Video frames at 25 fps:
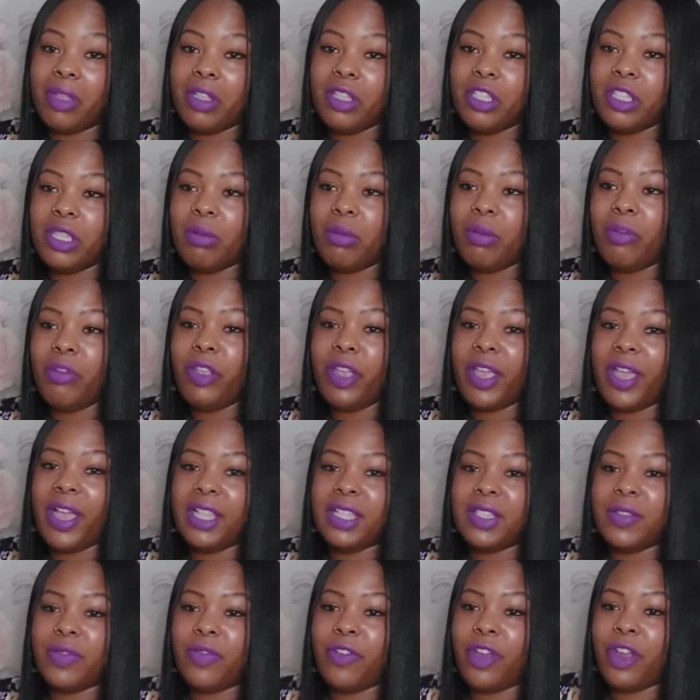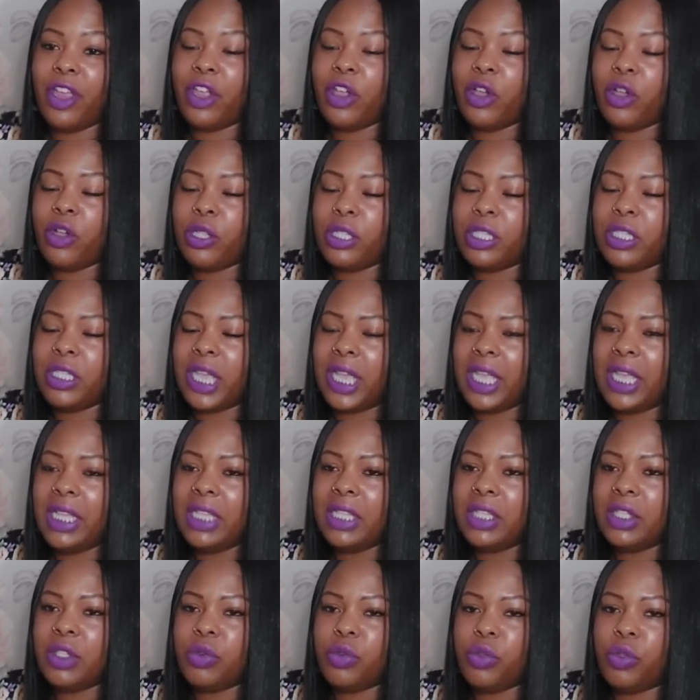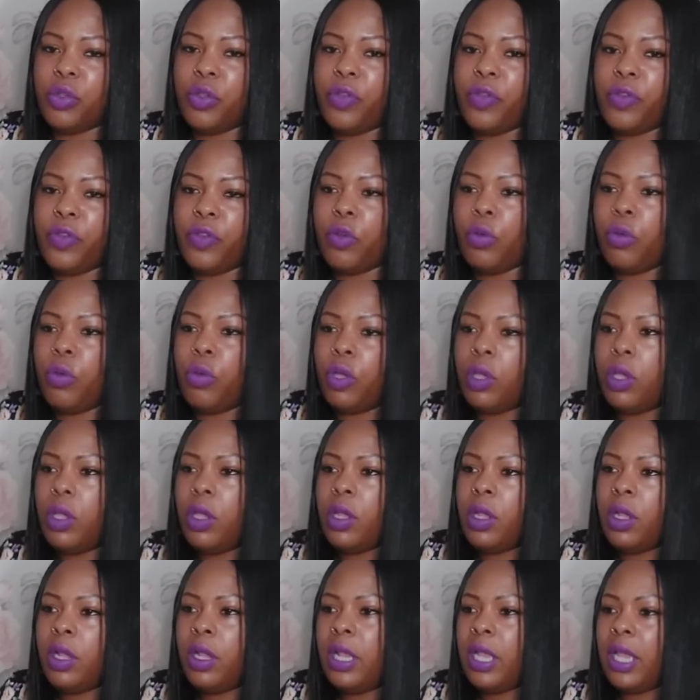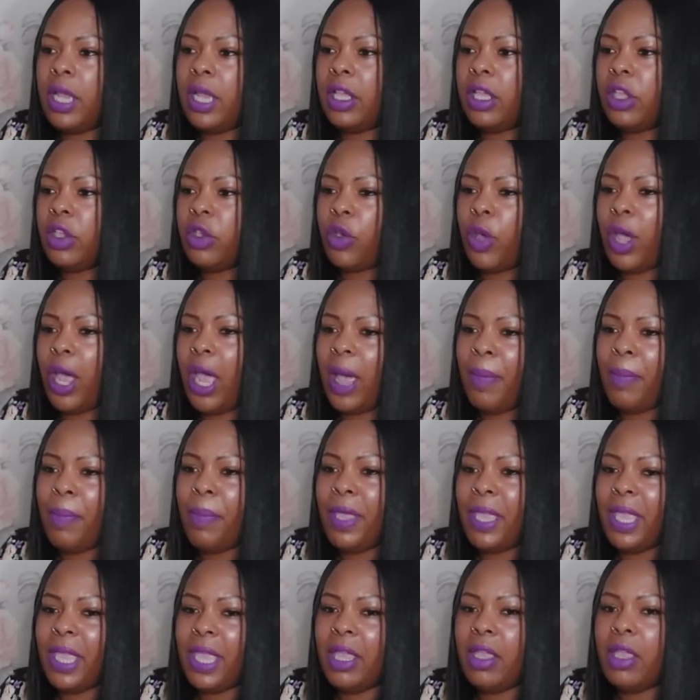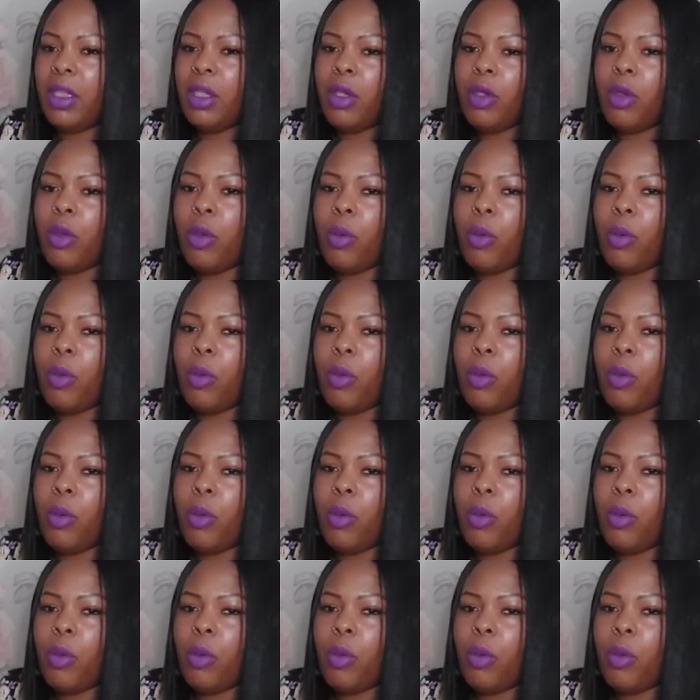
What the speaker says: Some of you guys are very content, so you feel like you're happy.